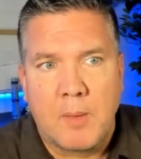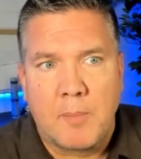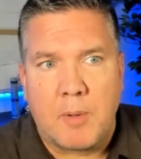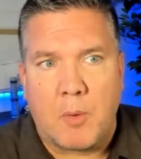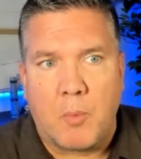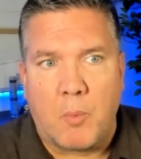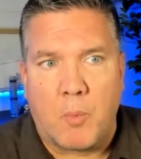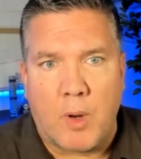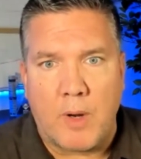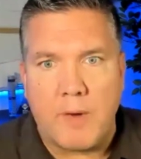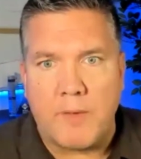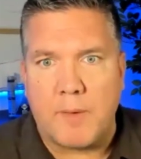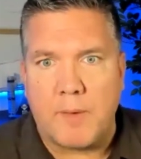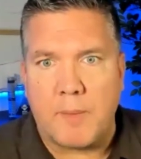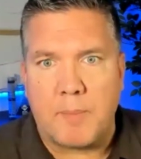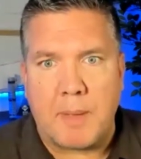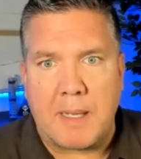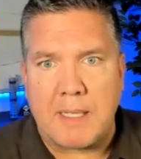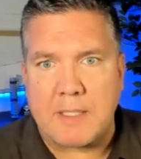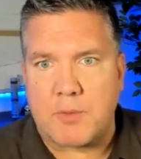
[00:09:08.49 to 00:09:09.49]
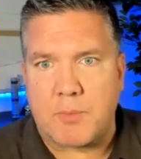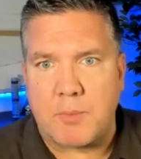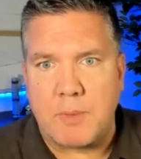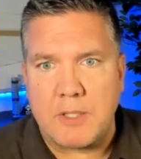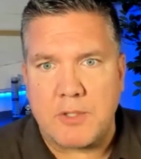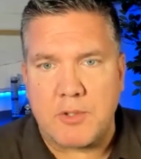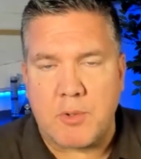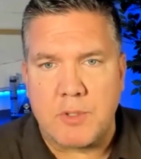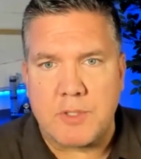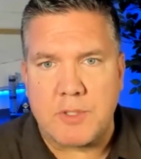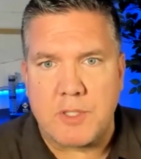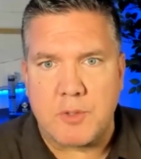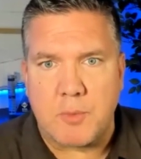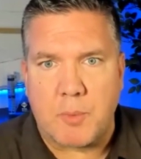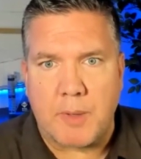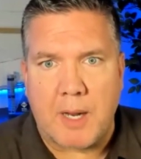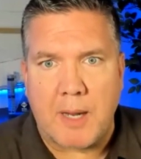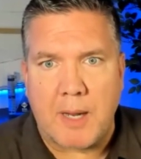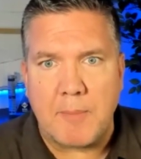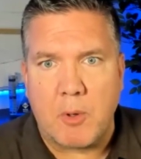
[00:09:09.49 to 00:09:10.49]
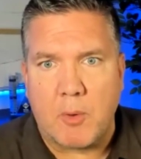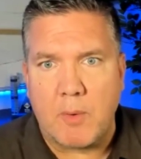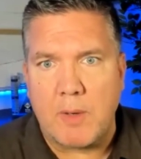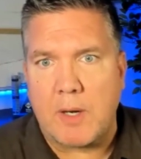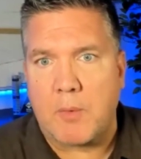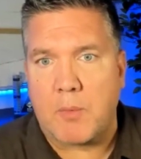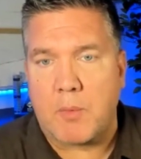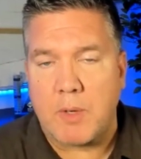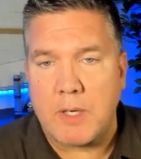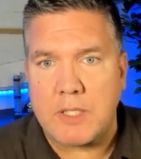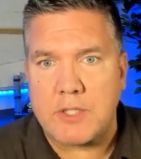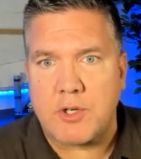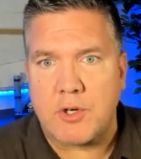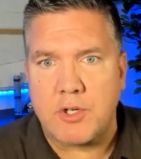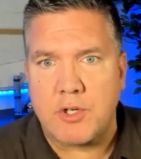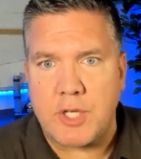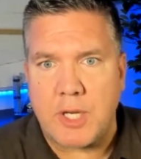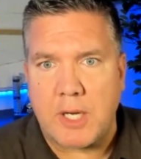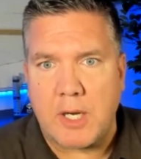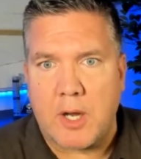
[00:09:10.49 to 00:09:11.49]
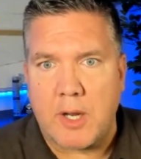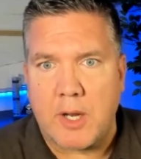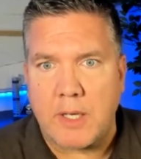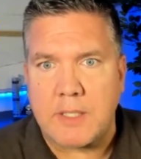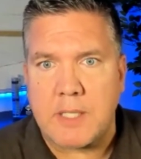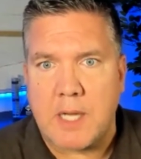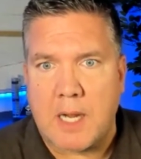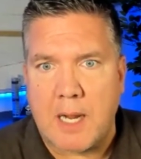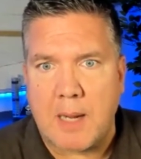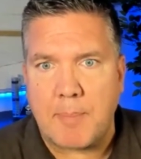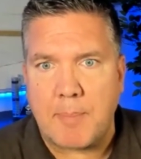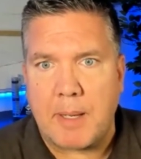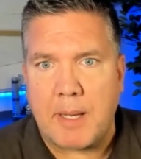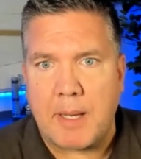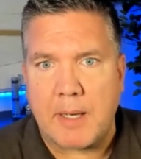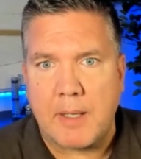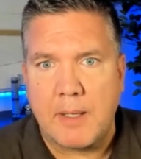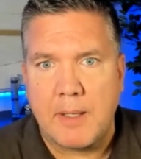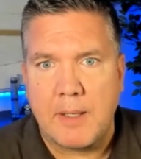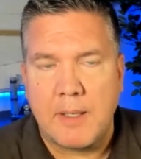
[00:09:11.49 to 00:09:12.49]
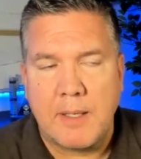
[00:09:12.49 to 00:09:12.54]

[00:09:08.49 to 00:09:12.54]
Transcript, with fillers: But one of the best resources when I'm going and researching on a topic,